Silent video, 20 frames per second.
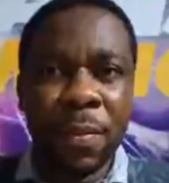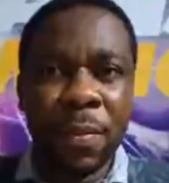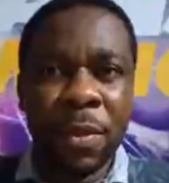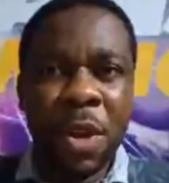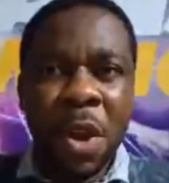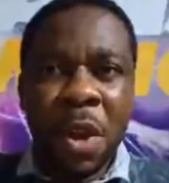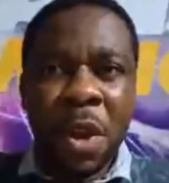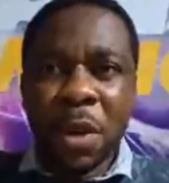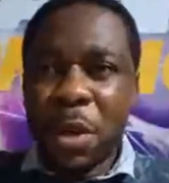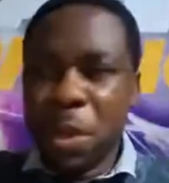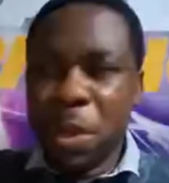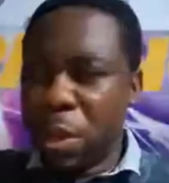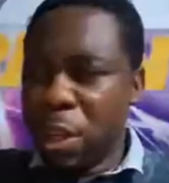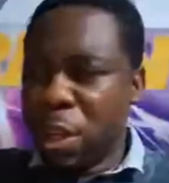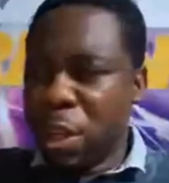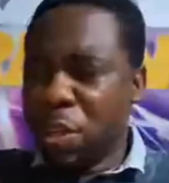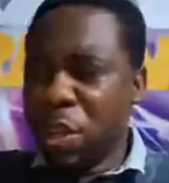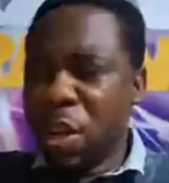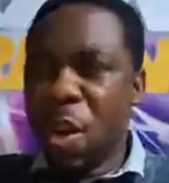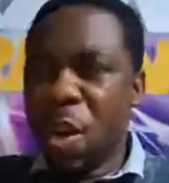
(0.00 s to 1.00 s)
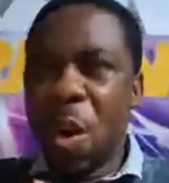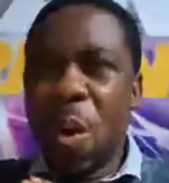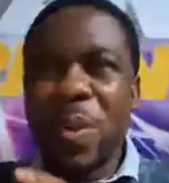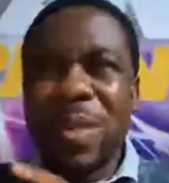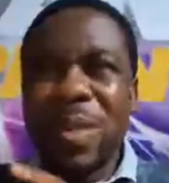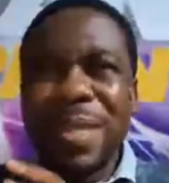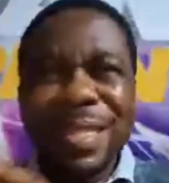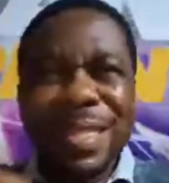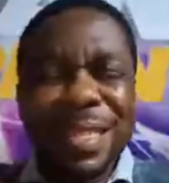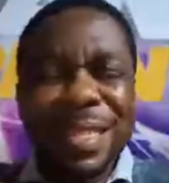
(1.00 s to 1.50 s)
Is it
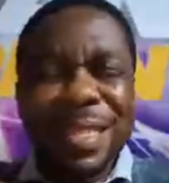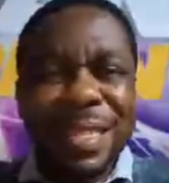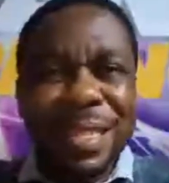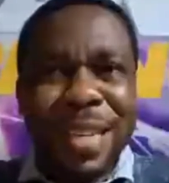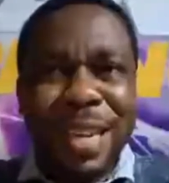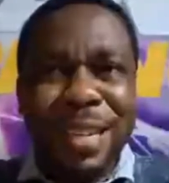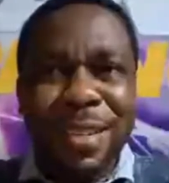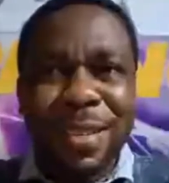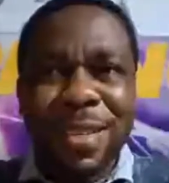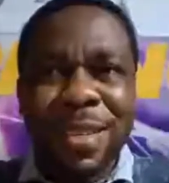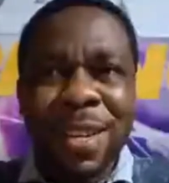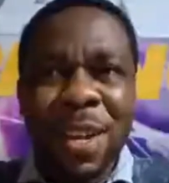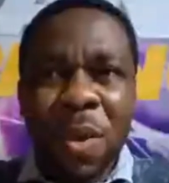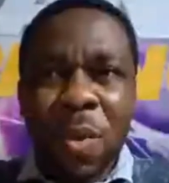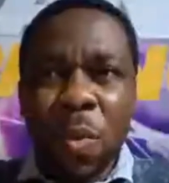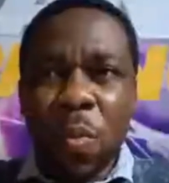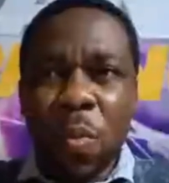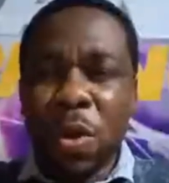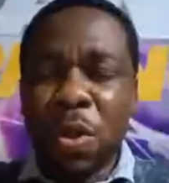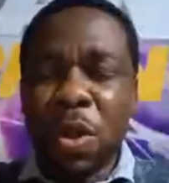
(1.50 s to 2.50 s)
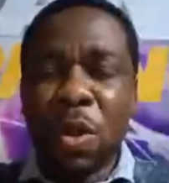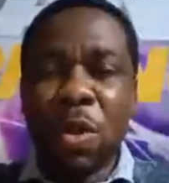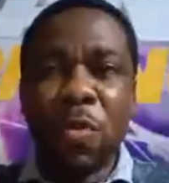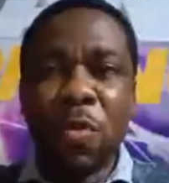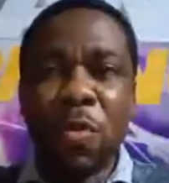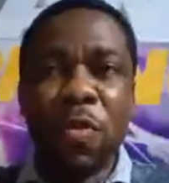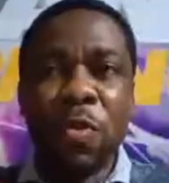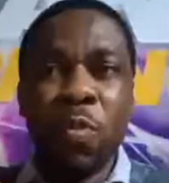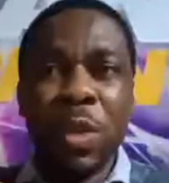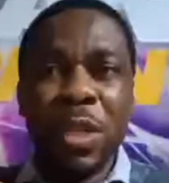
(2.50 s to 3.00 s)
consistent with the,
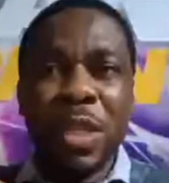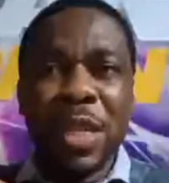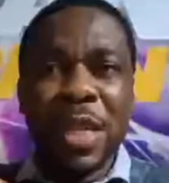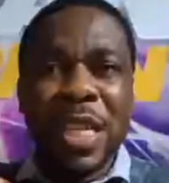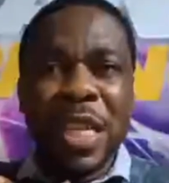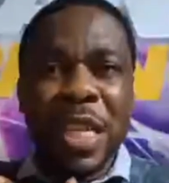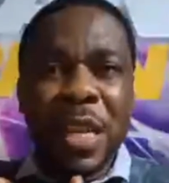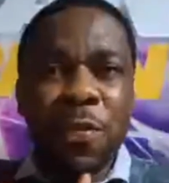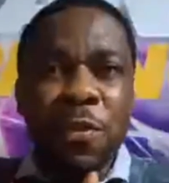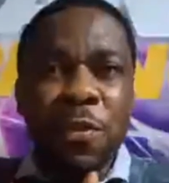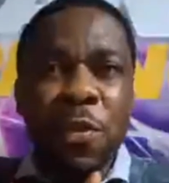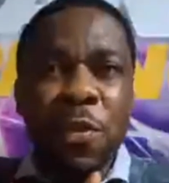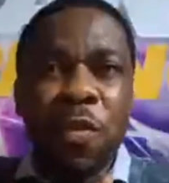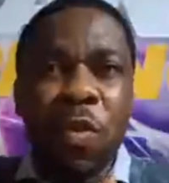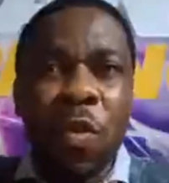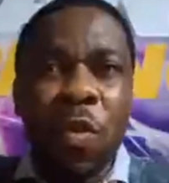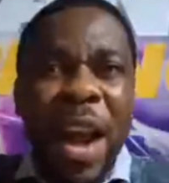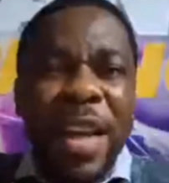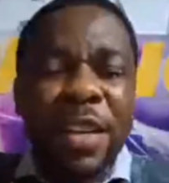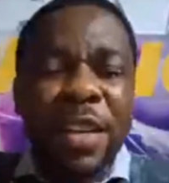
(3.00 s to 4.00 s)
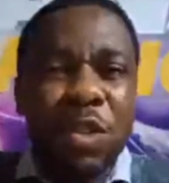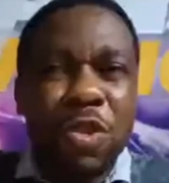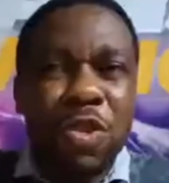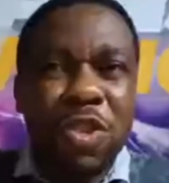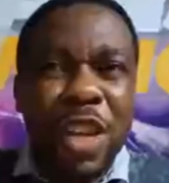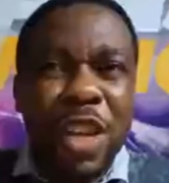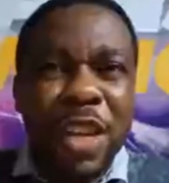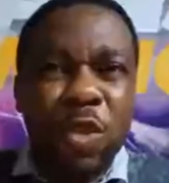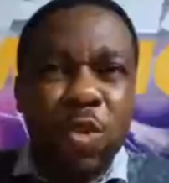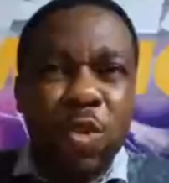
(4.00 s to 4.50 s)
with the gift of
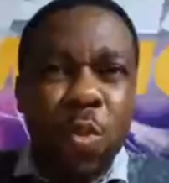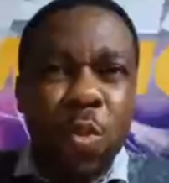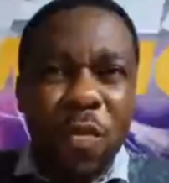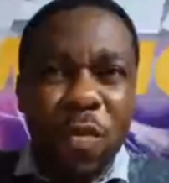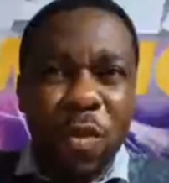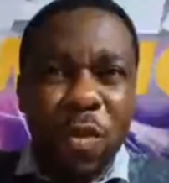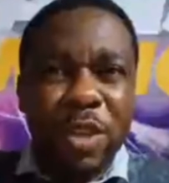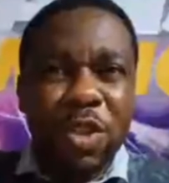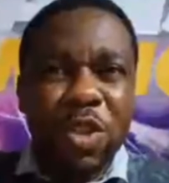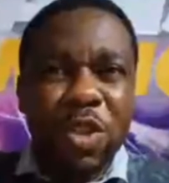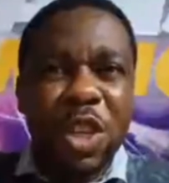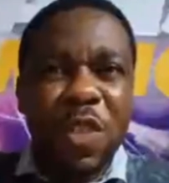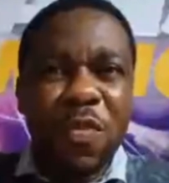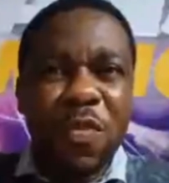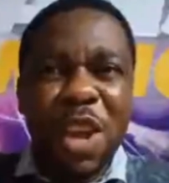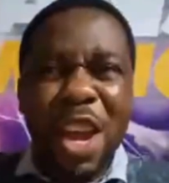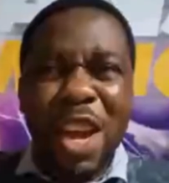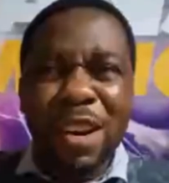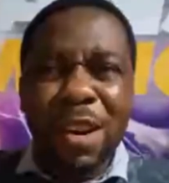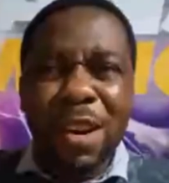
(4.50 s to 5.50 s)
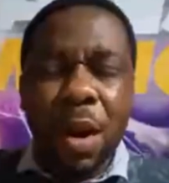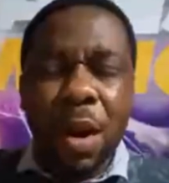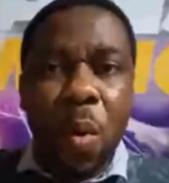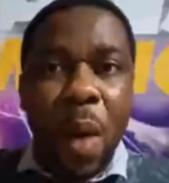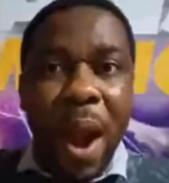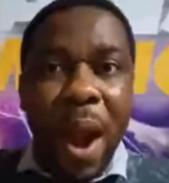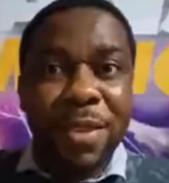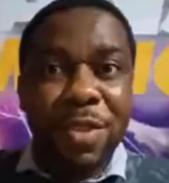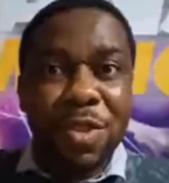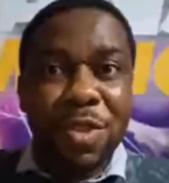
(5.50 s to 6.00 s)
righteousness you have received in
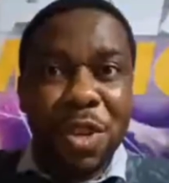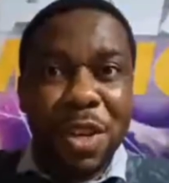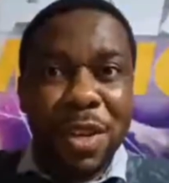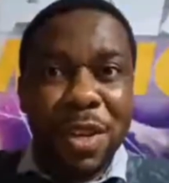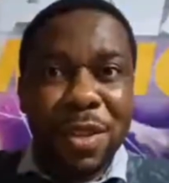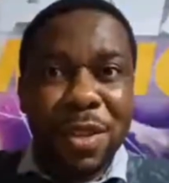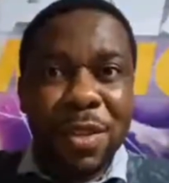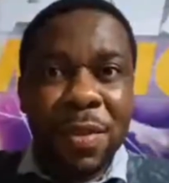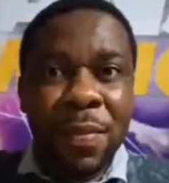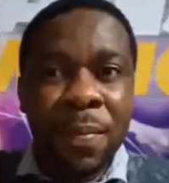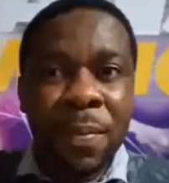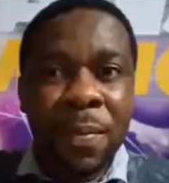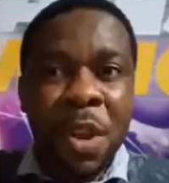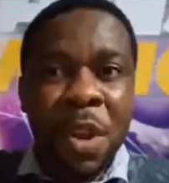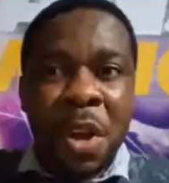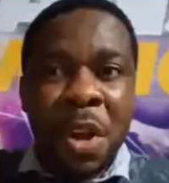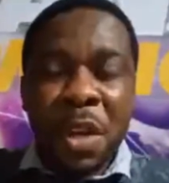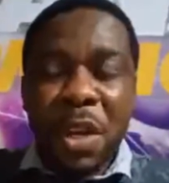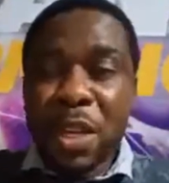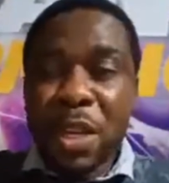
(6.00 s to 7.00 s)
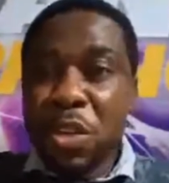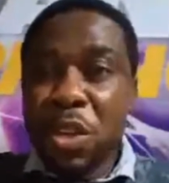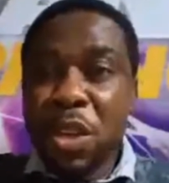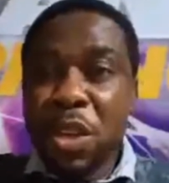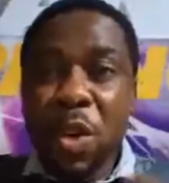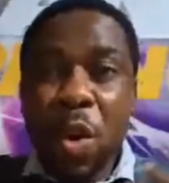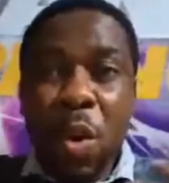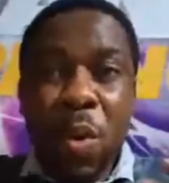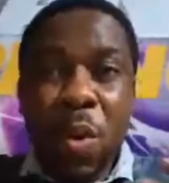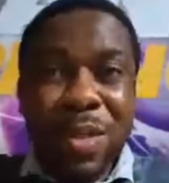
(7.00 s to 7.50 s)
Christ Jesus? Is
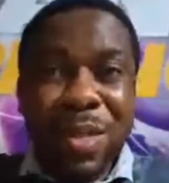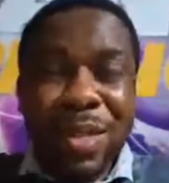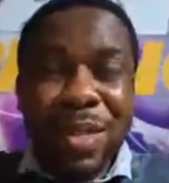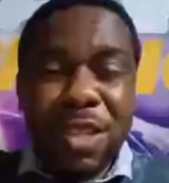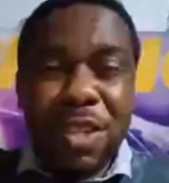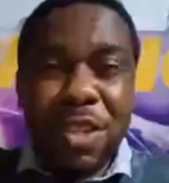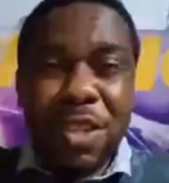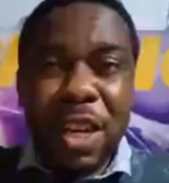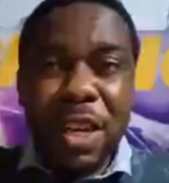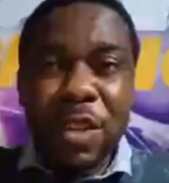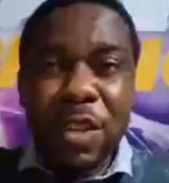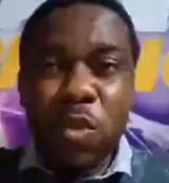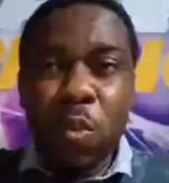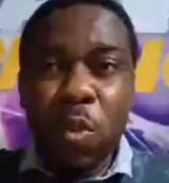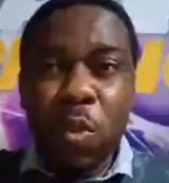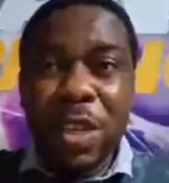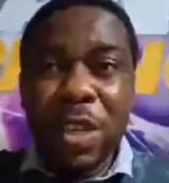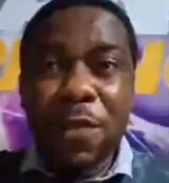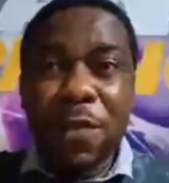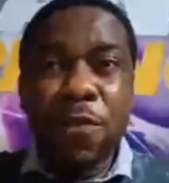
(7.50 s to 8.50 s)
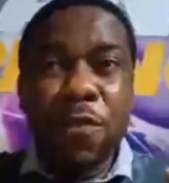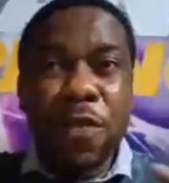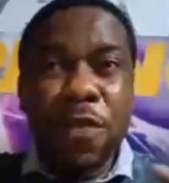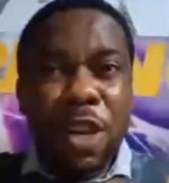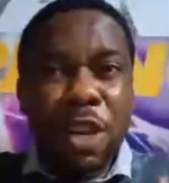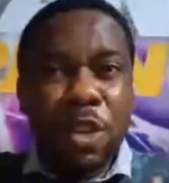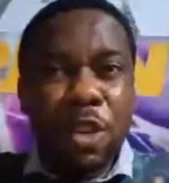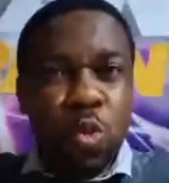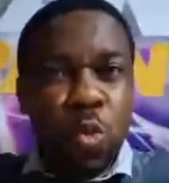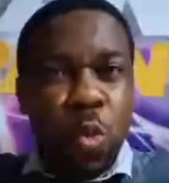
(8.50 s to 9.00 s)
it consistent with the
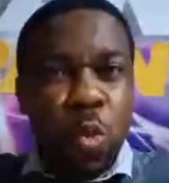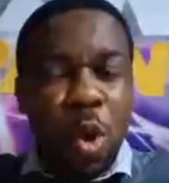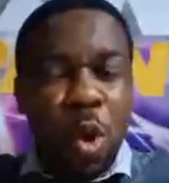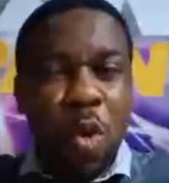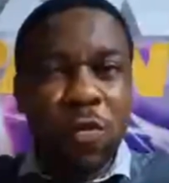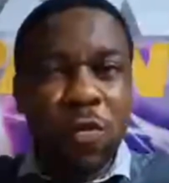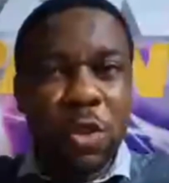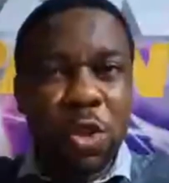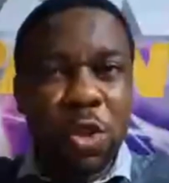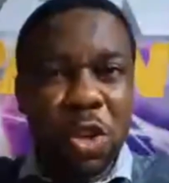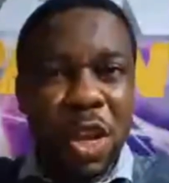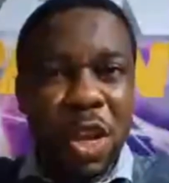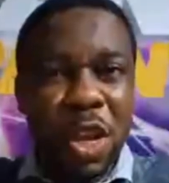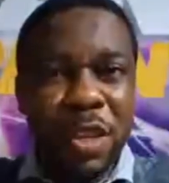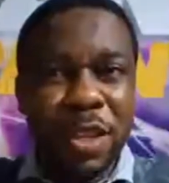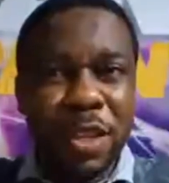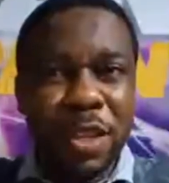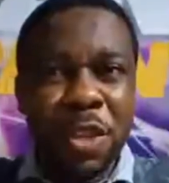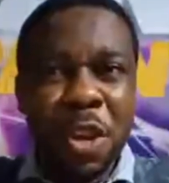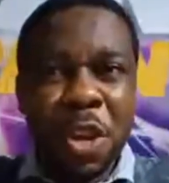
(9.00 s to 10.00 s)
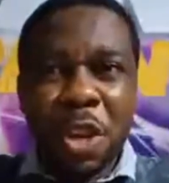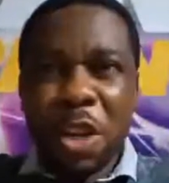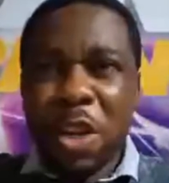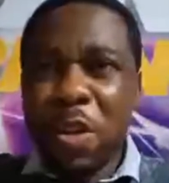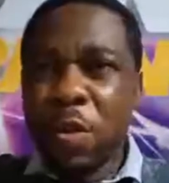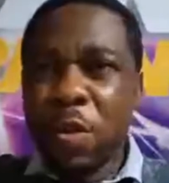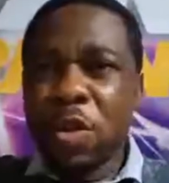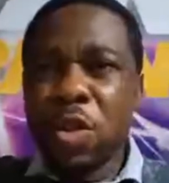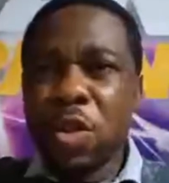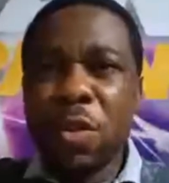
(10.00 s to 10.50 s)
finished work of Jesus?
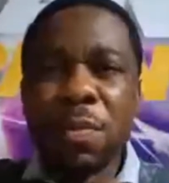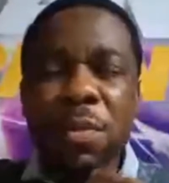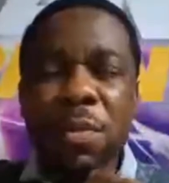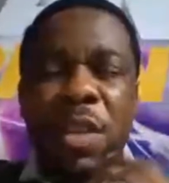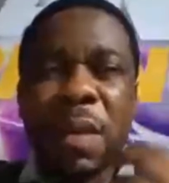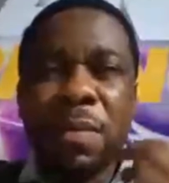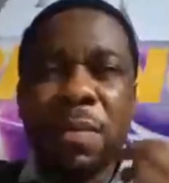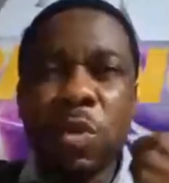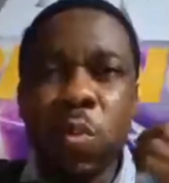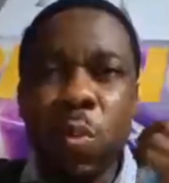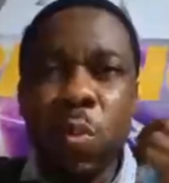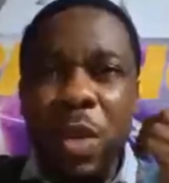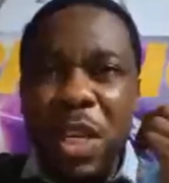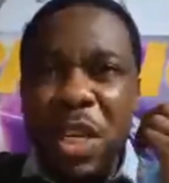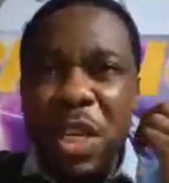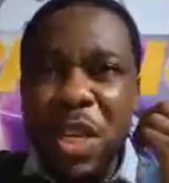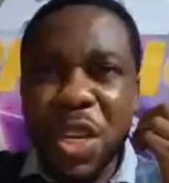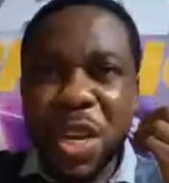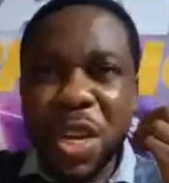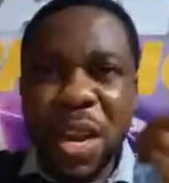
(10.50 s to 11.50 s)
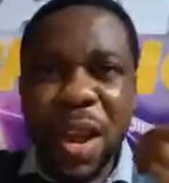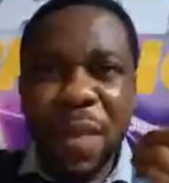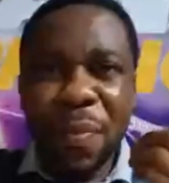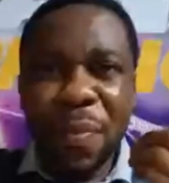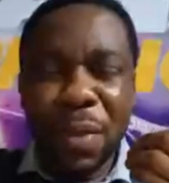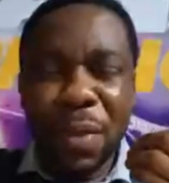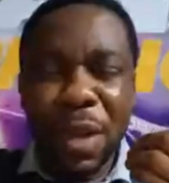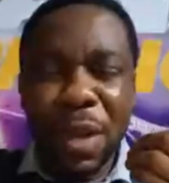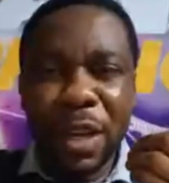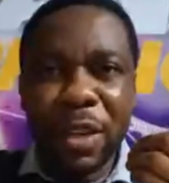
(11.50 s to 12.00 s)
You know, sometimes we hear
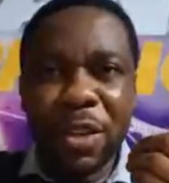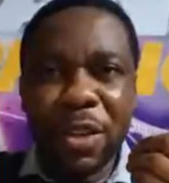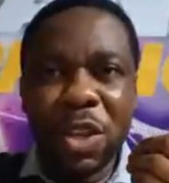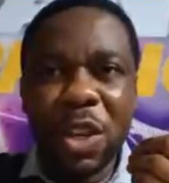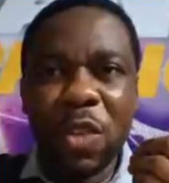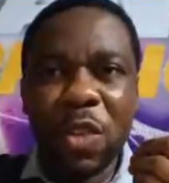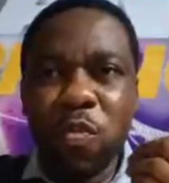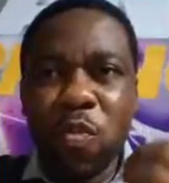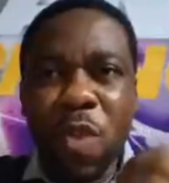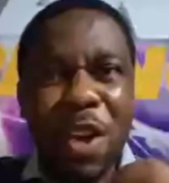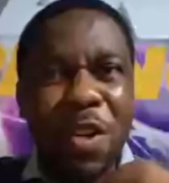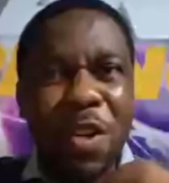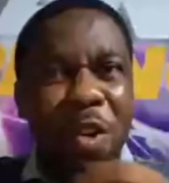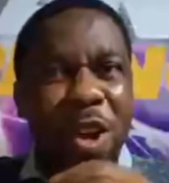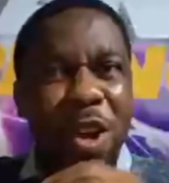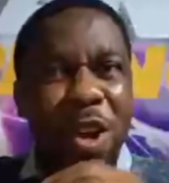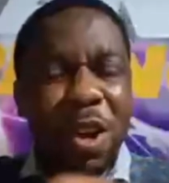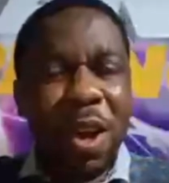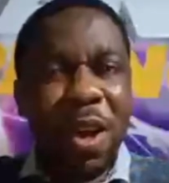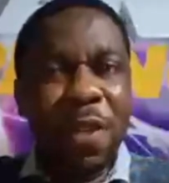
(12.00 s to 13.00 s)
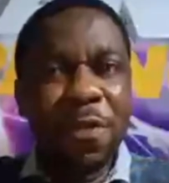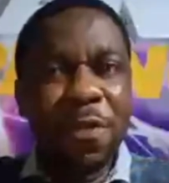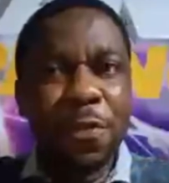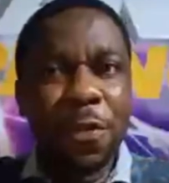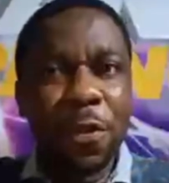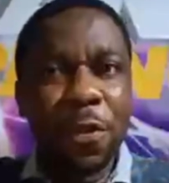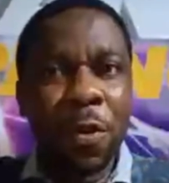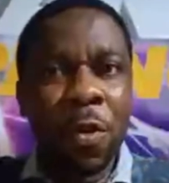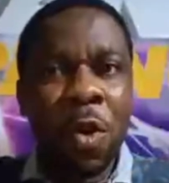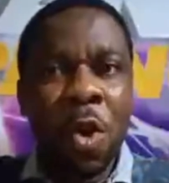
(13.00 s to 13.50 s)
things, if we're not
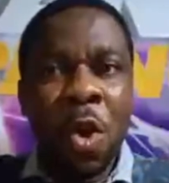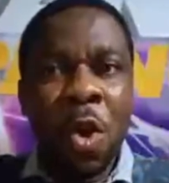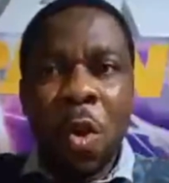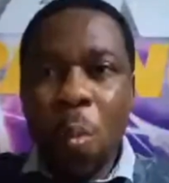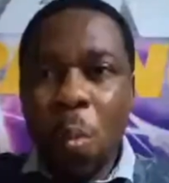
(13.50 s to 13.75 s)
careful,